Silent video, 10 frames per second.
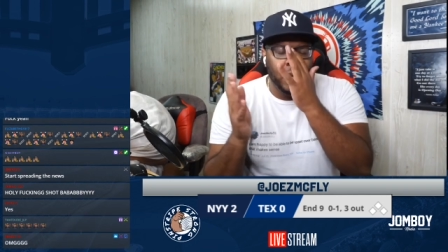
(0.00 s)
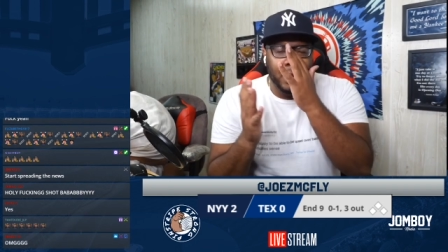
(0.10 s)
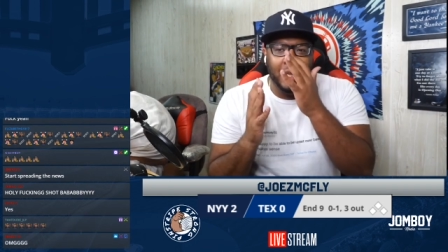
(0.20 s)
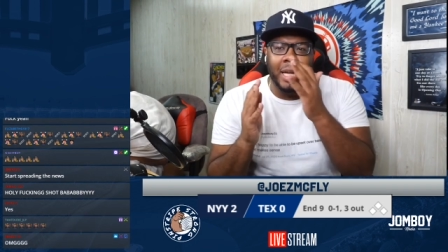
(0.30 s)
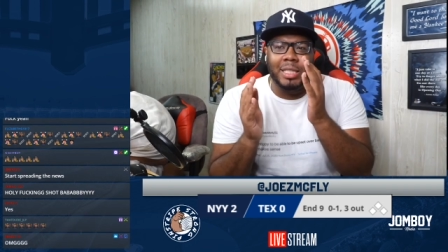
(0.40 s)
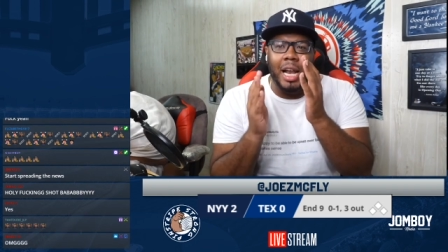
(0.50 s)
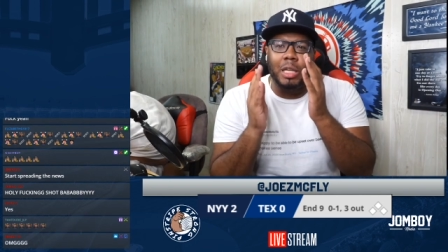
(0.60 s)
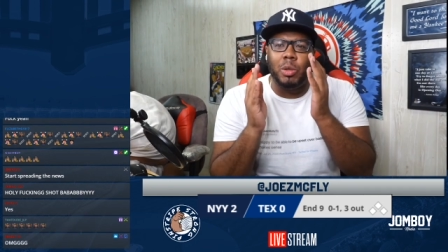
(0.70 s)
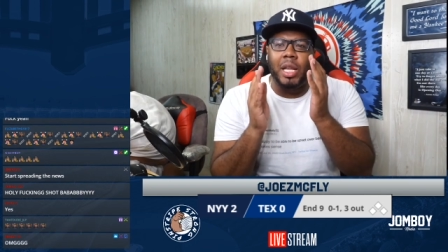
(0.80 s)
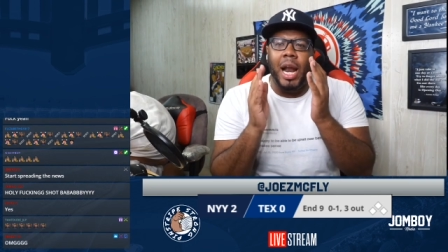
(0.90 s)
That's the last
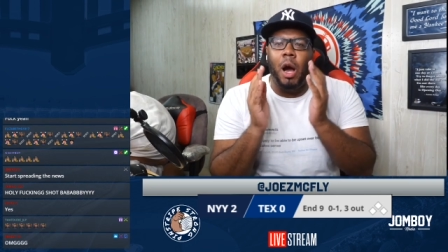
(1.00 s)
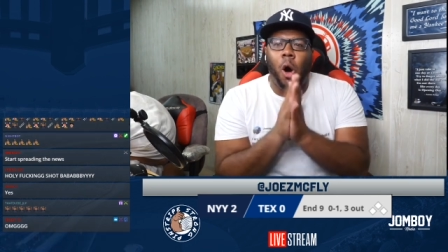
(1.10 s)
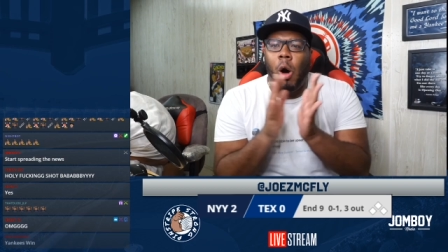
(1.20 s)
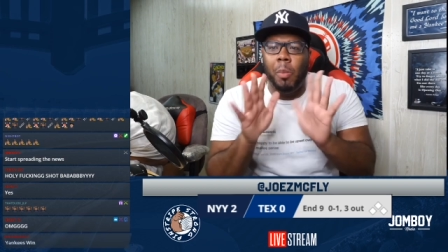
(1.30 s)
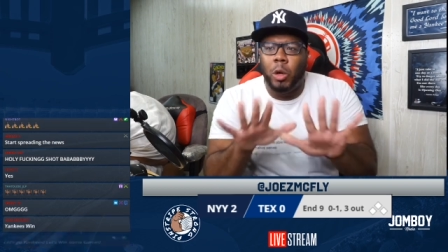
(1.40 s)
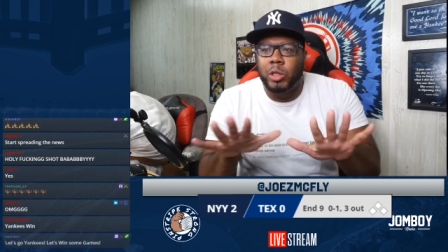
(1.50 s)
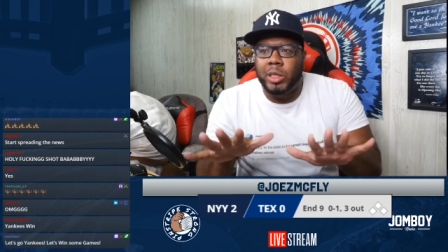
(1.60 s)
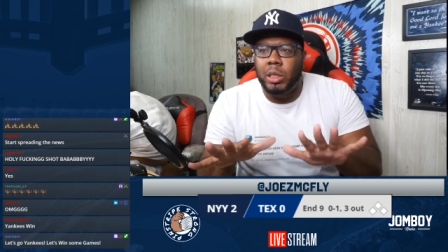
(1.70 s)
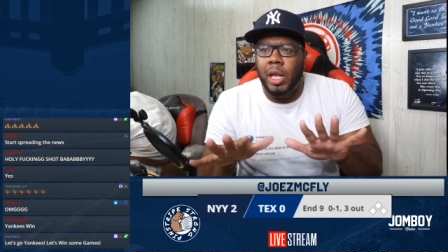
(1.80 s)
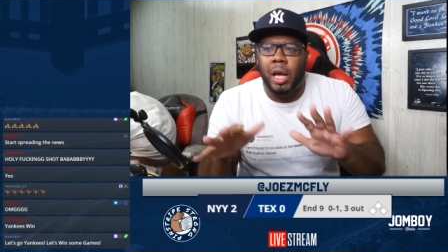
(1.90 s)
one that I almost,
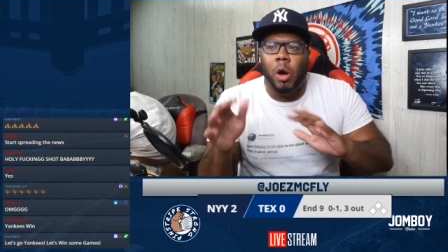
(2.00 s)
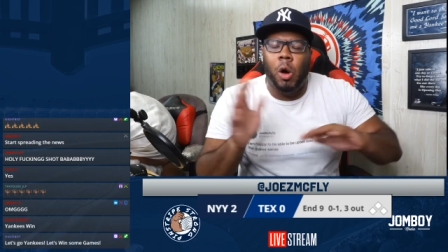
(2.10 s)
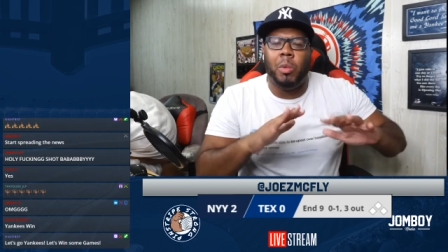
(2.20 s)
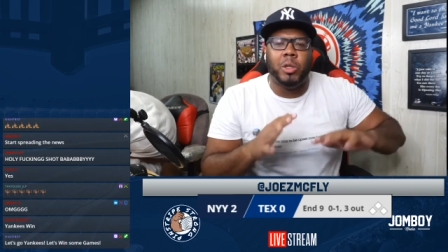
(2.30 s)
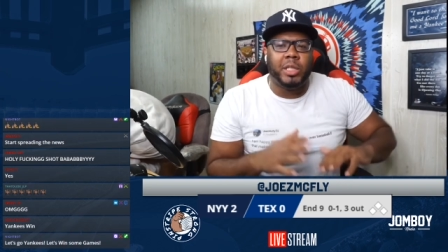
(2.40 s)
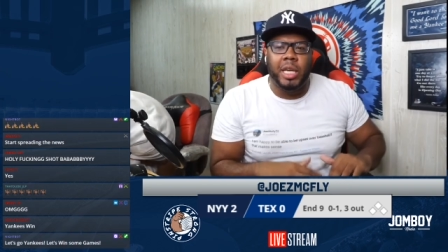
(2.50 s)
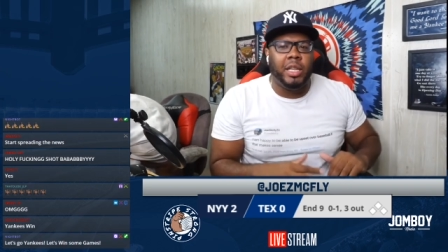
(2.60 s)
like, almost seen.